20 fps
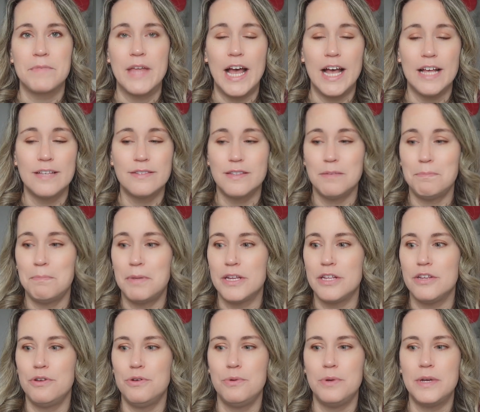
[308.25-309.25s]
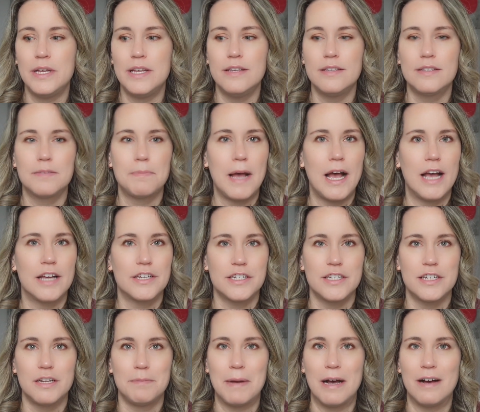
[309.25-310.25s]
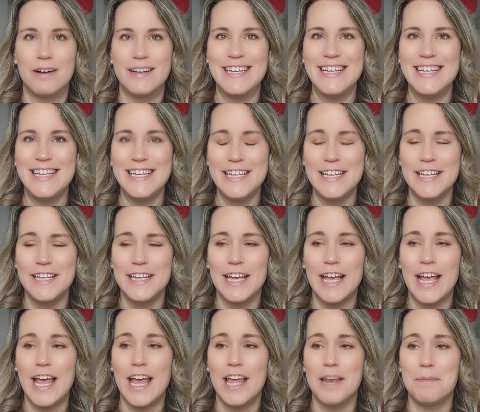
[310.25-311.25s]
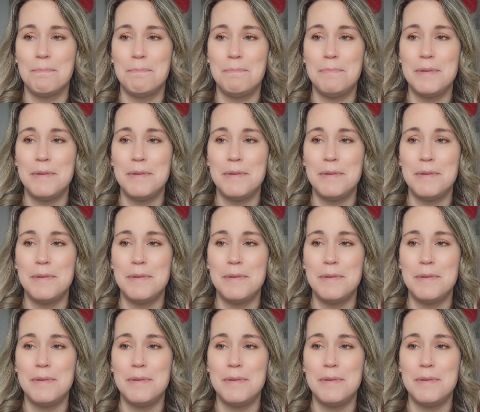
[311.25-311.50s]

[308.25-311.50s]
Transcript: As somebody who is passionate about e-ink and